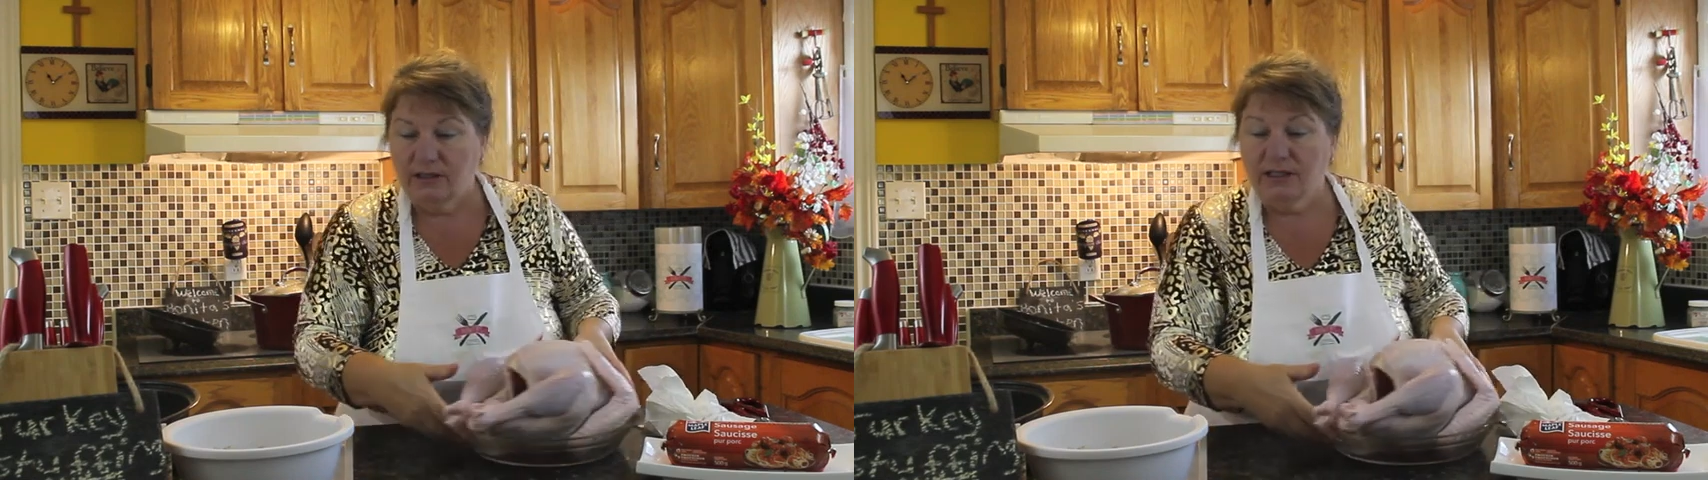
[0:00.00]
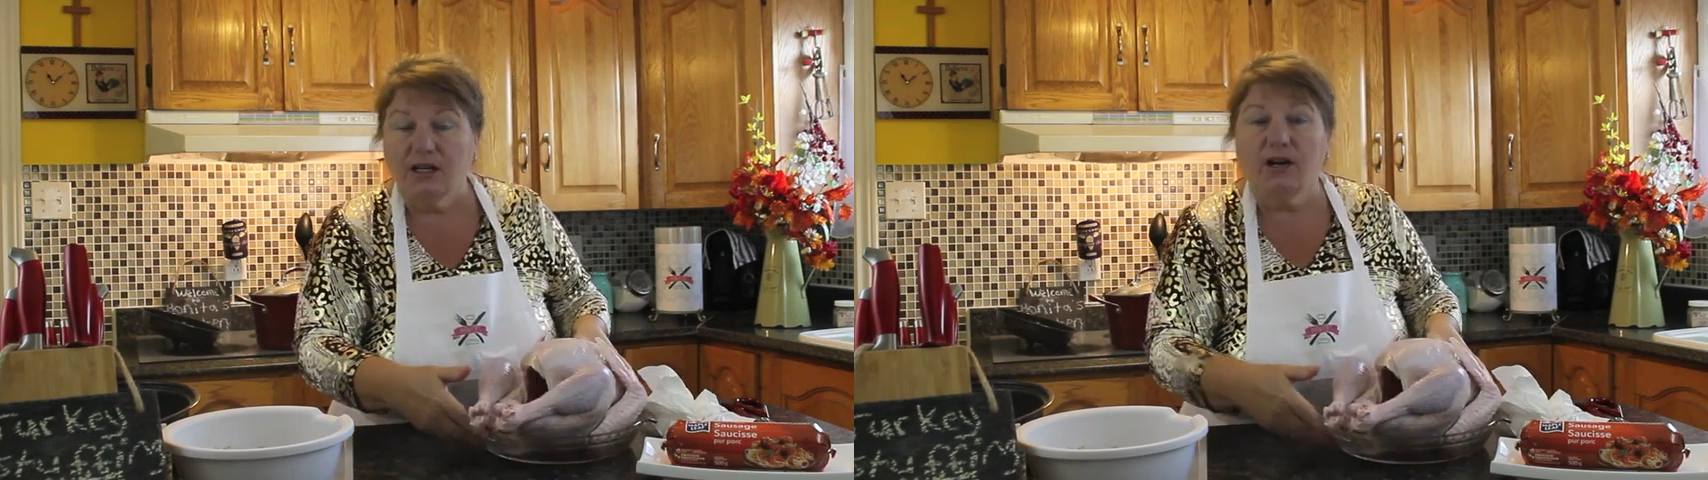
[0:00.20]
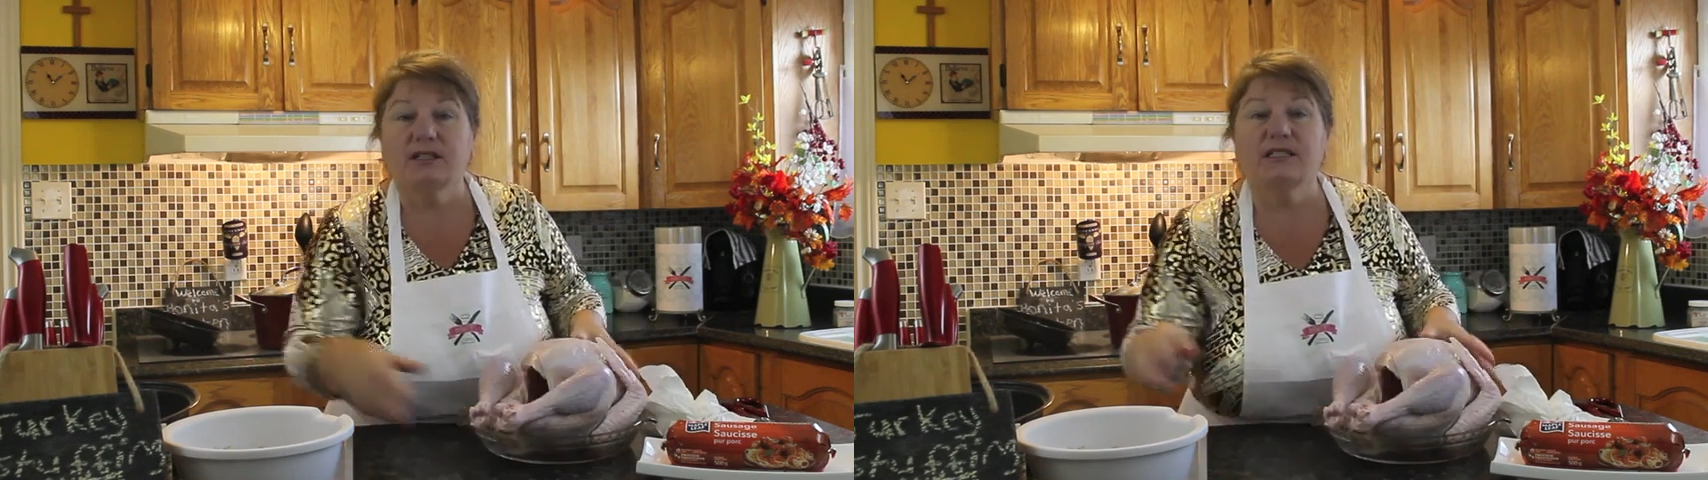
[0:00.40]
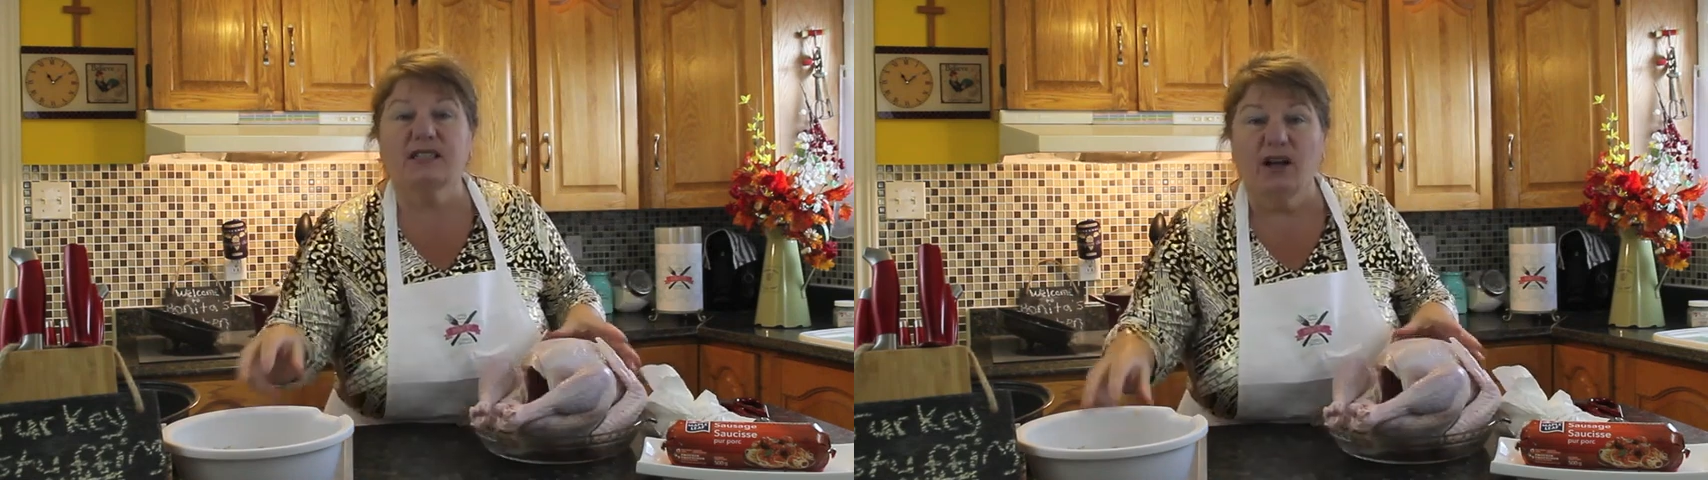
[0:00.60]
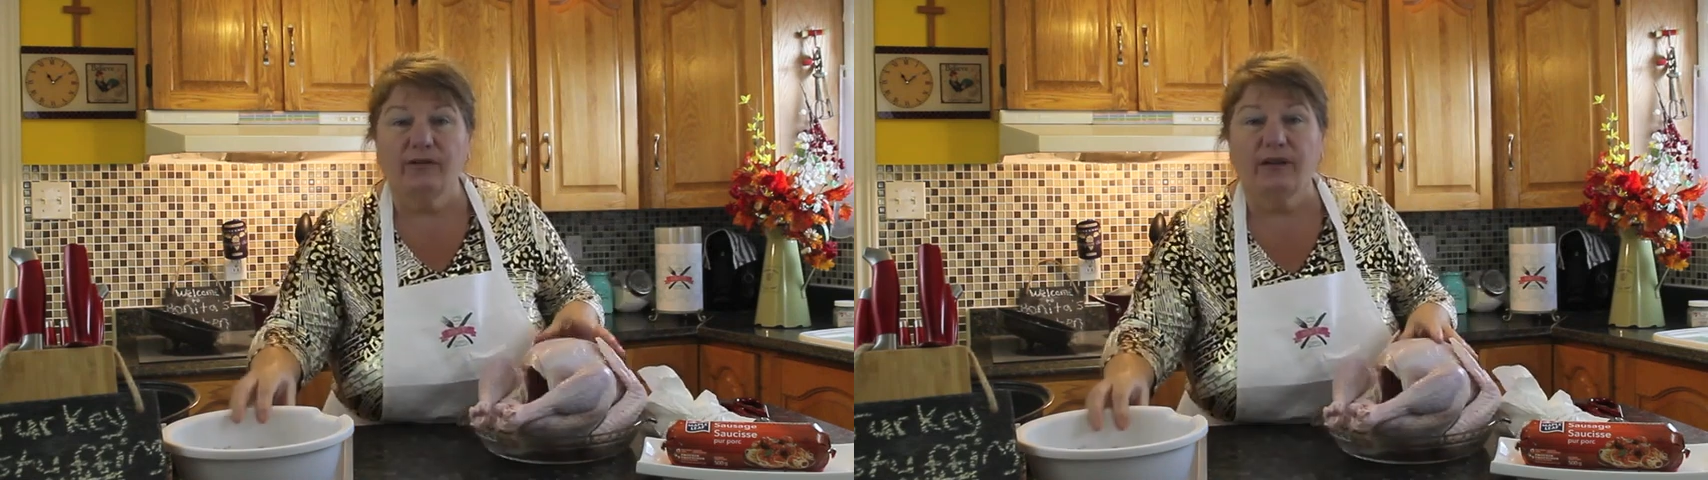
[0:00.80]
start
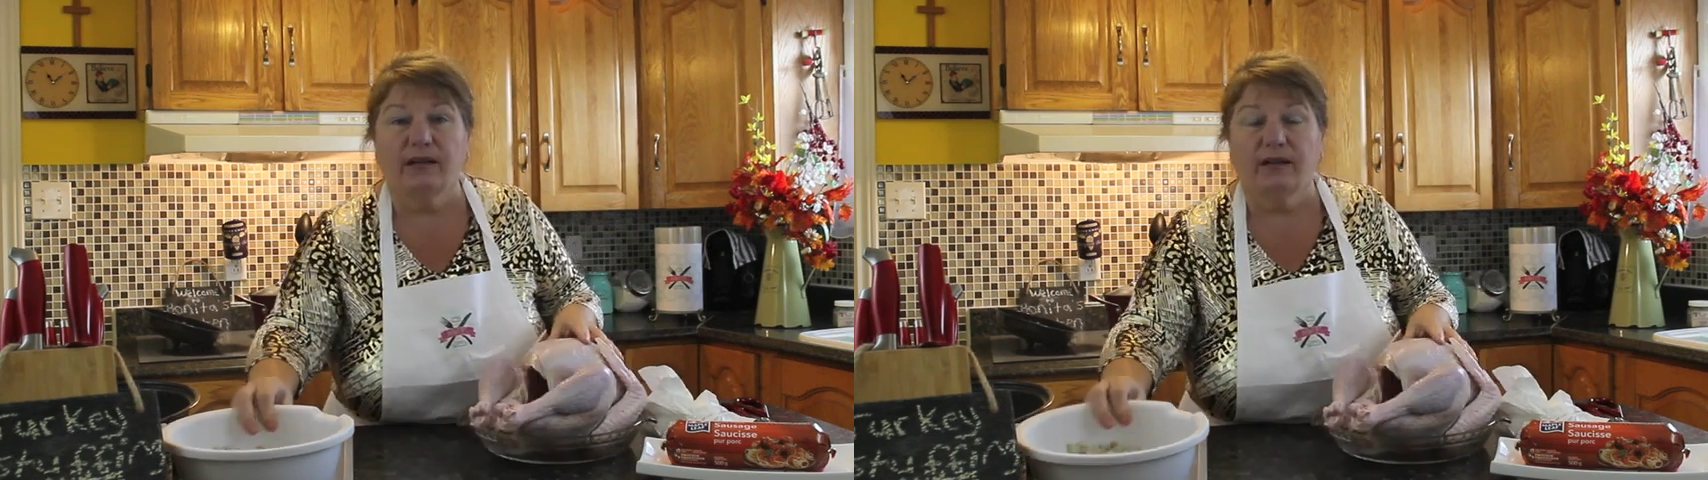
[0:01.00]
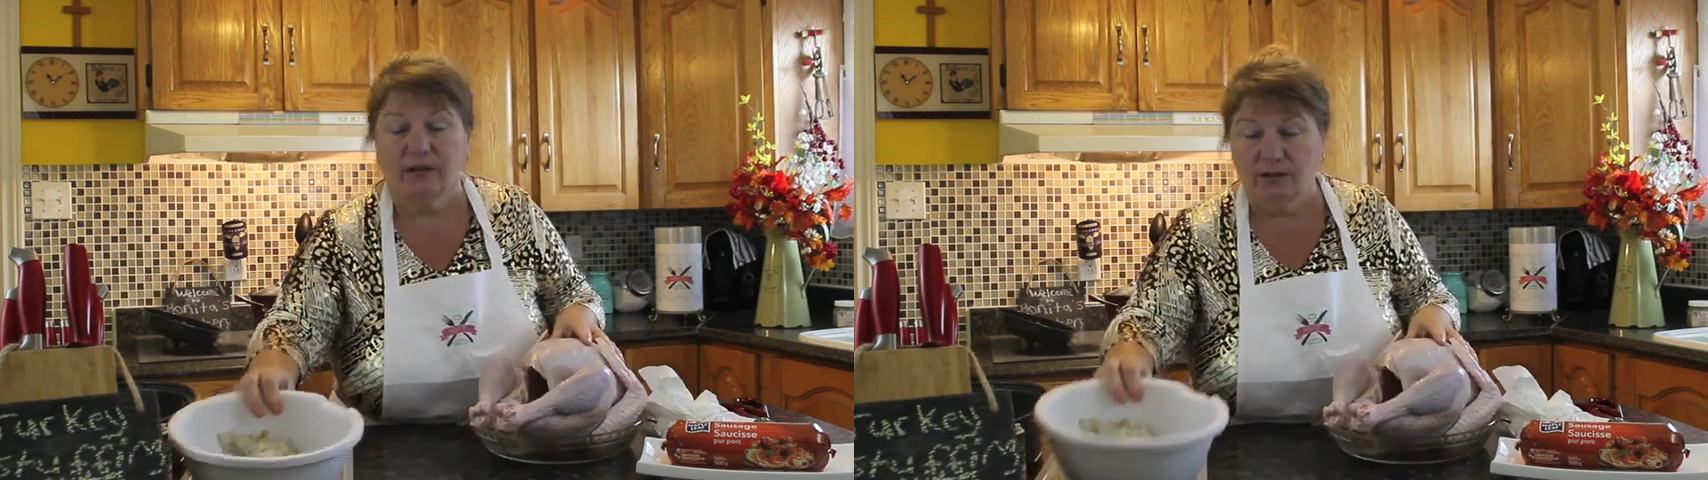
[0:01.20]
stuffing